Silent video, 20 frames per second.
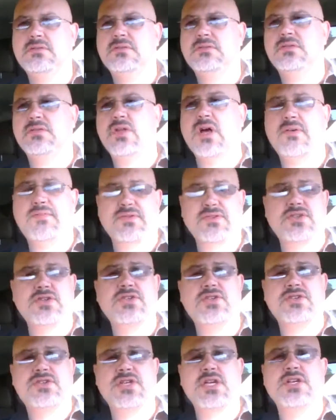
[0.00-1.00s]
lawful search
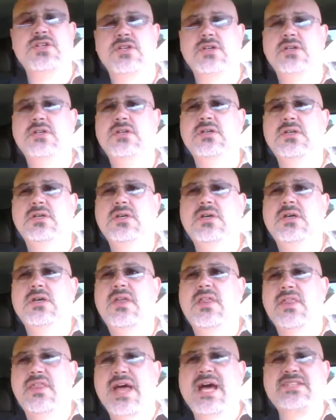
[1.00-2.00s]
and seizure,
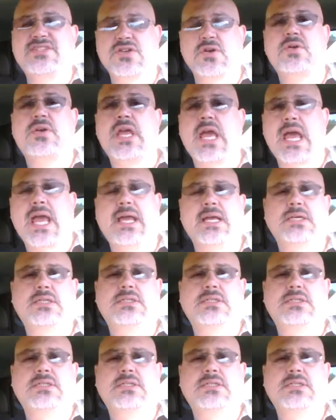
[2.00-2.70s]
that's okay.